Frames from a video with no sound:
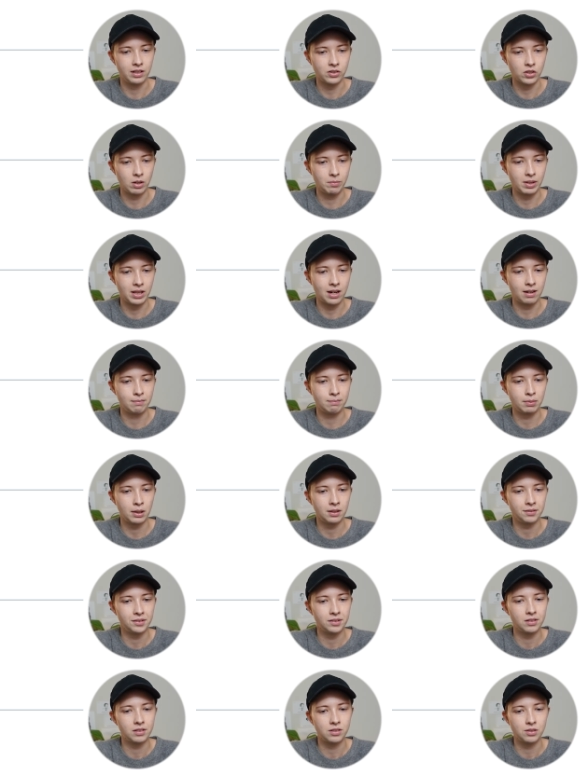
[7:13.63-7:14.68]
and it's going to be that
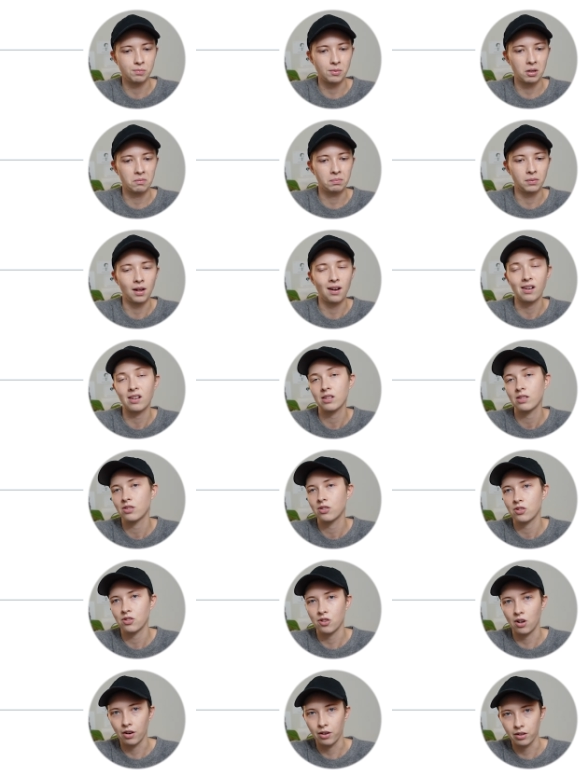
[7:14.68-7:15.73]
button SmartBlock
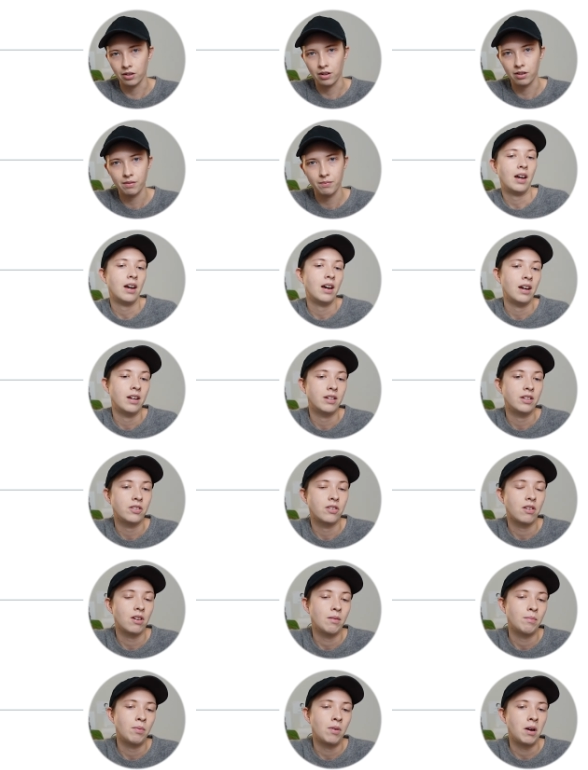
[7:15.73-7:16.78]
starter, and it's
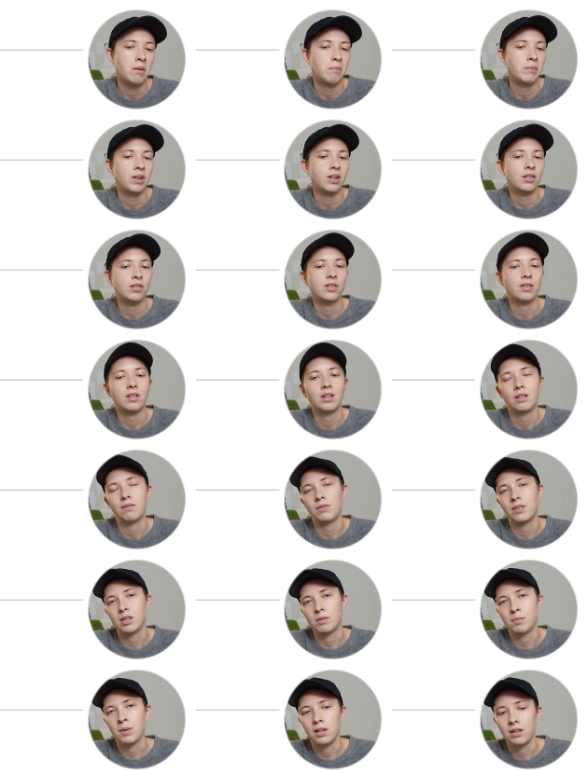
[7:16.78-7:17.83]
going to prompt me to give
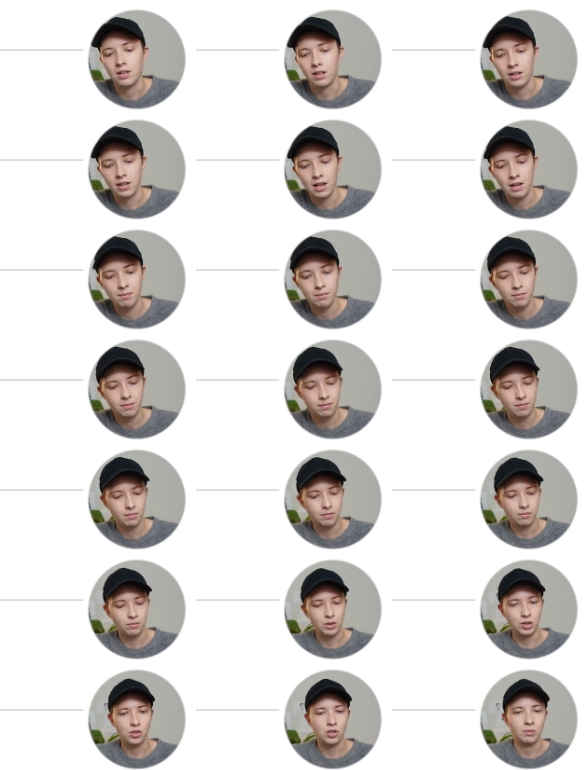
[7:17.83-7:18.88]
this button a name,
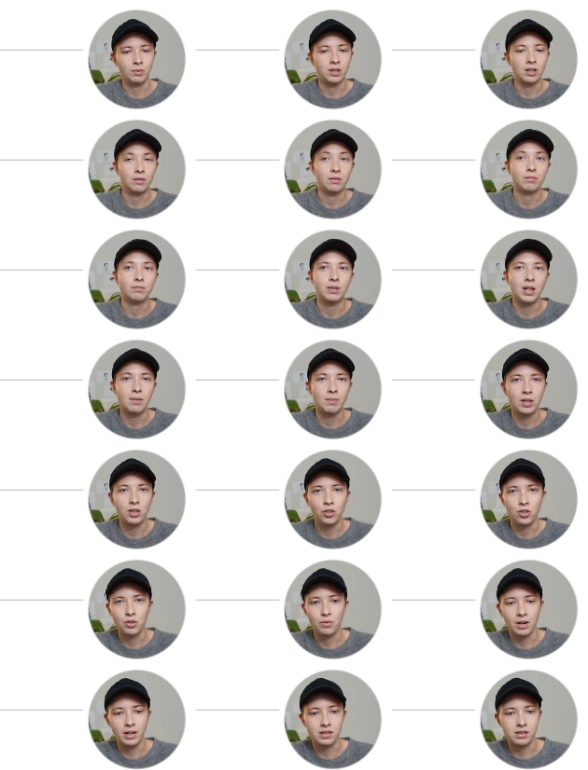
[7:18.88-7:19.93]
which I'm going to name it
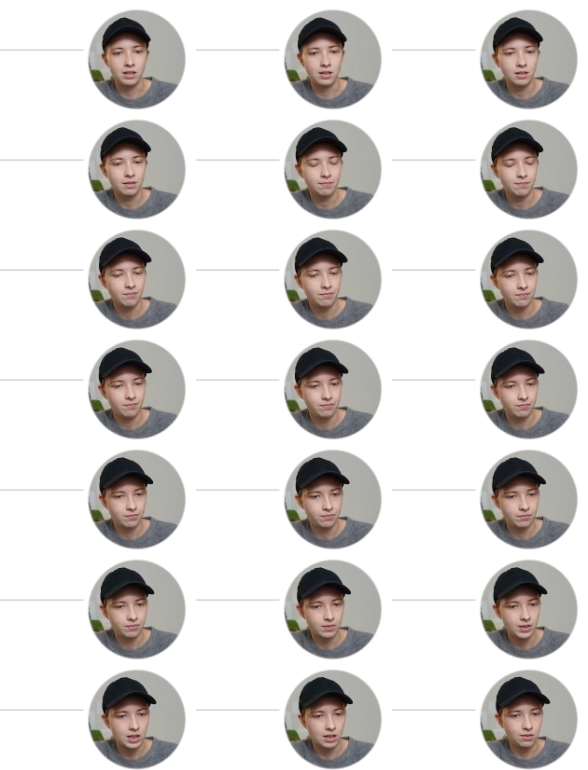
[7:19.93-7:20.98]
new idea.
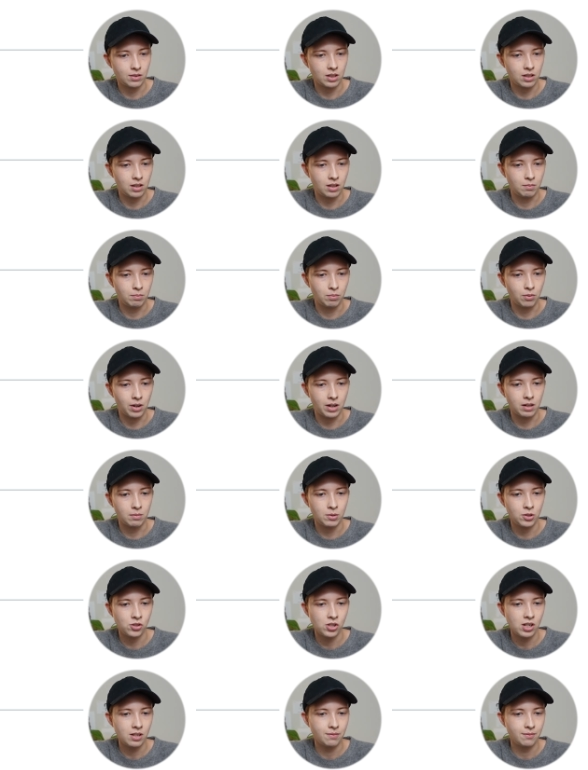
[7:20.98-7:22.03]
Give it a brain
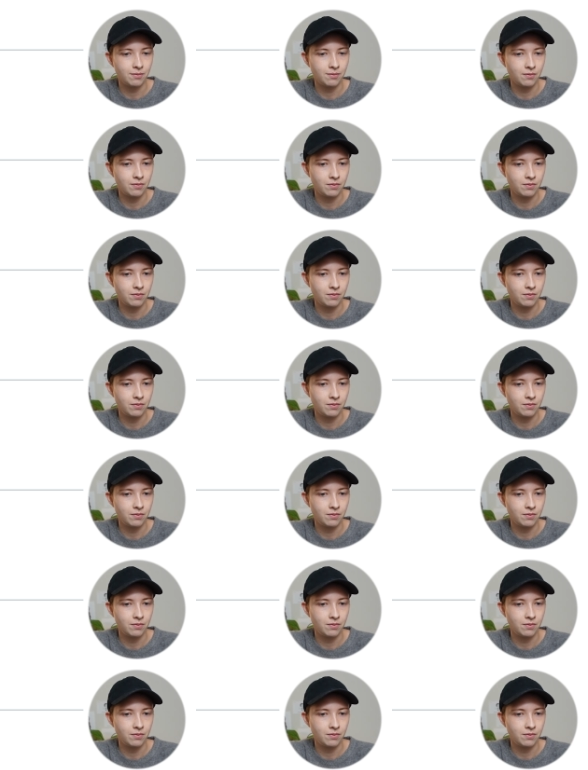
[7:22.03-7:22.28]
emoji,